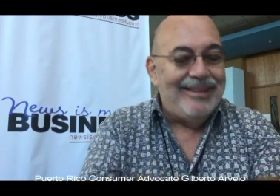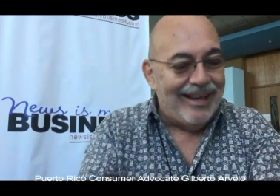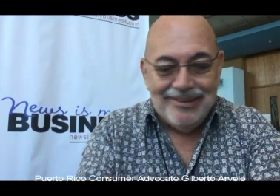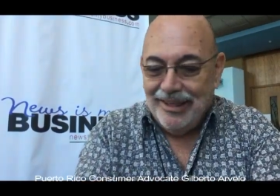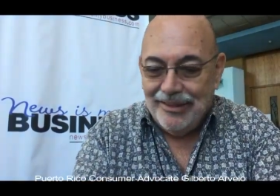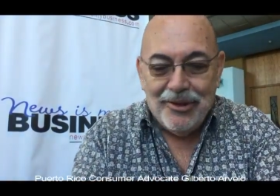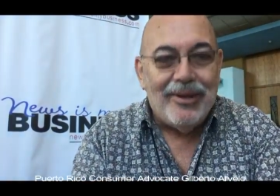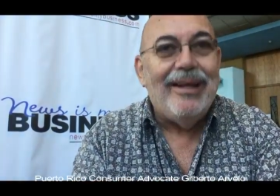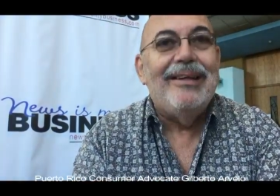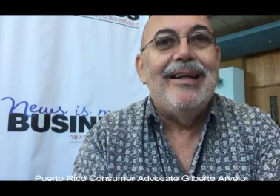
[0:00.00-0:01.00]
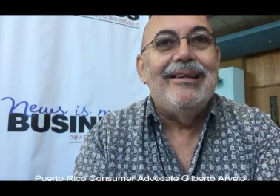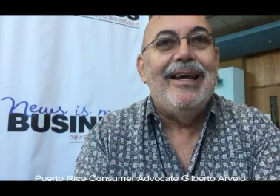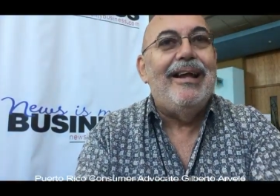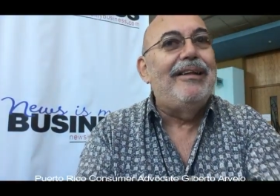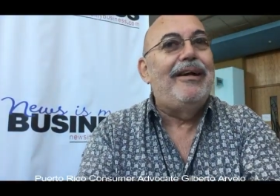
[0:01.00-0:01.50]
That gonna eat it that
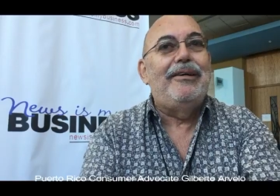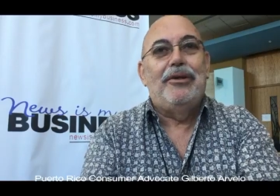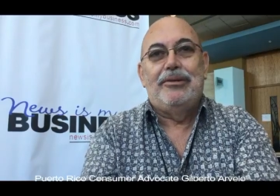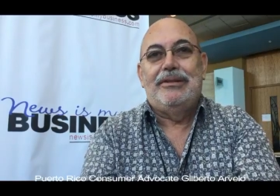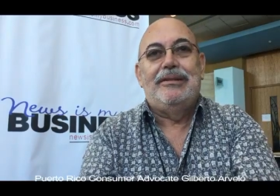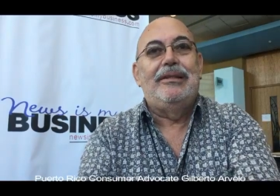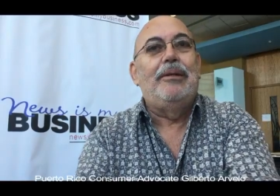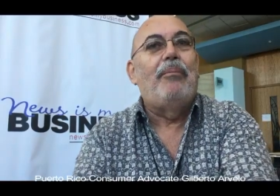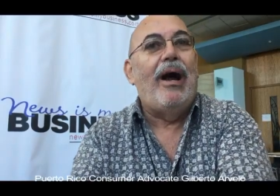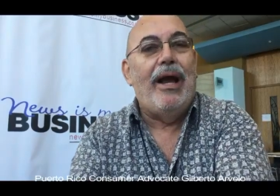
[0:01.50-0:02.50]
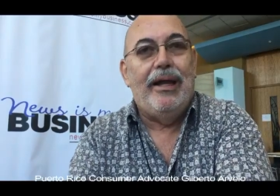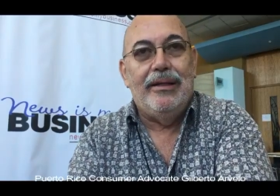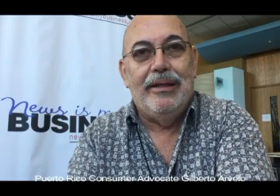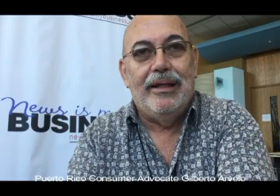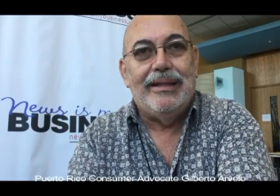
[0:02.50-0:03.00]
day, and they're not mm-hmm.
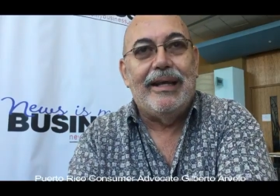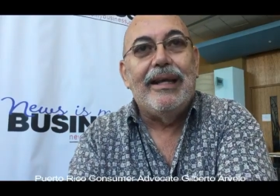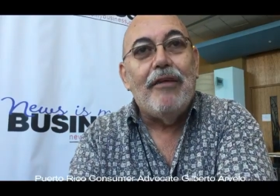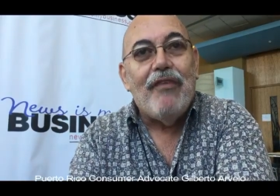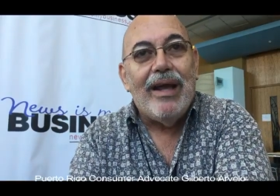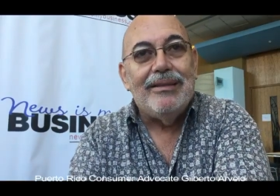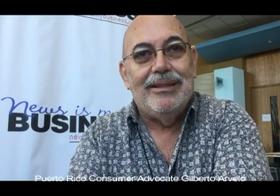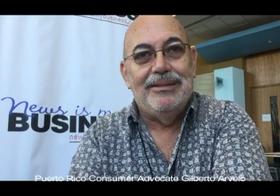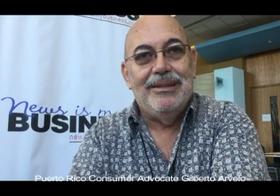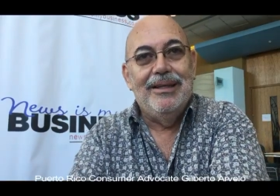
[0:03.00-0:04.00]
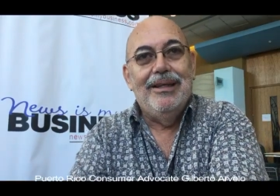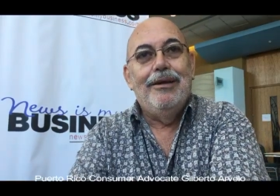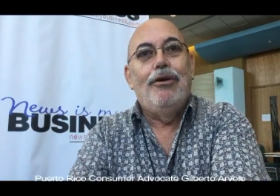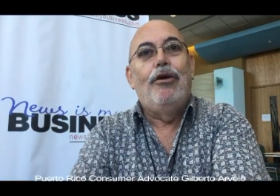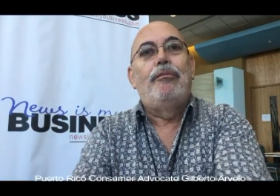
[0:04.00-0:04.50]
buying, eh, taking advantage
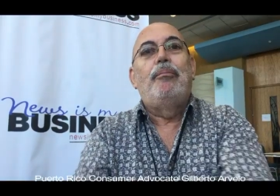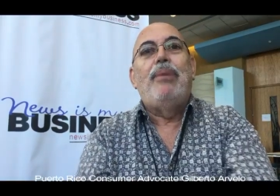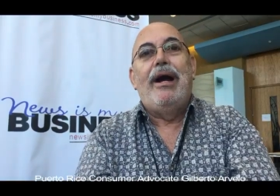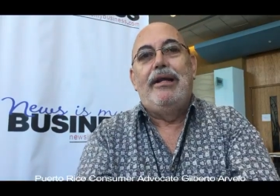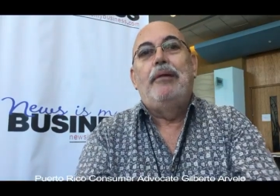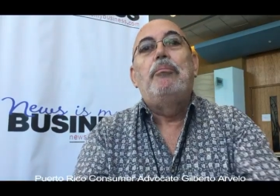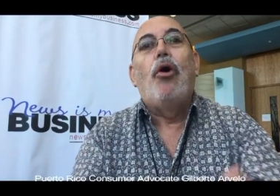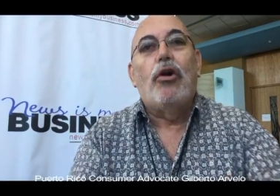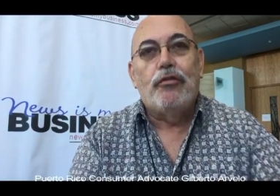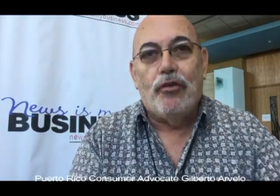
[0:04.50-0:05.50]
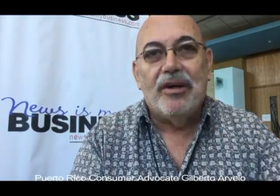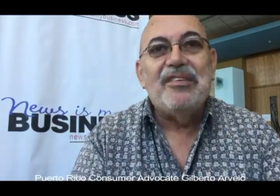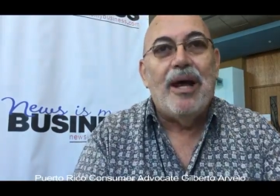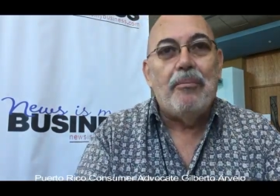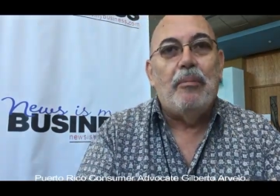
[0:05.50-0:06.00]
of buying in bulk, for
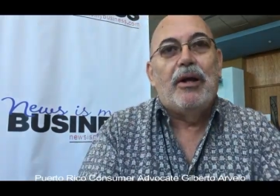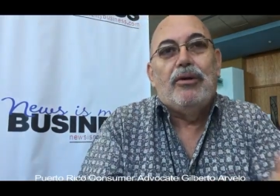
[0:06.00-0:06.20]
example, sure.